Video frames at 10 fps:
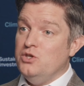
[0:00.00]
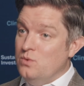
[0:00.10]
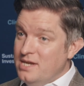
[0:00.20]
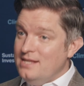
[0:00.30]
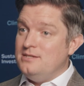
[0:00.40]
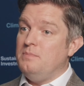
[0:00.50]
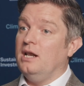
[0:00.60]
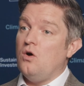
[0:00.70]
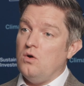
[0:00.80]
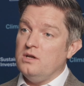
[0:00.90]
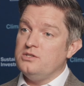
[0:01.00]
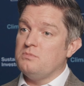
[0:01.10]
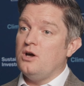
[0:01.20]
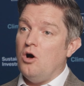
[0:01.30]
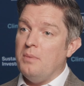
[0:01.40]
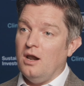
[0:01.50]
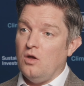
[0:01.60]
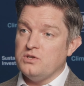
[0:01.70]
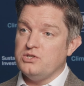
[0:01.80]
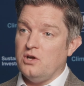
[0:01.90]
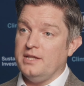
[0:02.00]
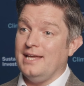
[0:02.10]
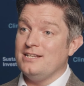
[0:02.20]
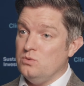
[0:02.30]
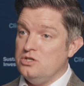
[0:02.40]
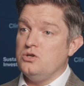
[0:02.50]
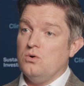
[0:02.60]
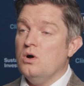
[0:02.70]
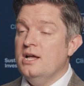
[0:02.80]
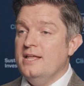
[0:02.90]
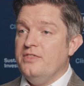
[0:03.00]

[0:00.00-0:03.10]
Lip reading: you need to be long some carbon alongside that to ensure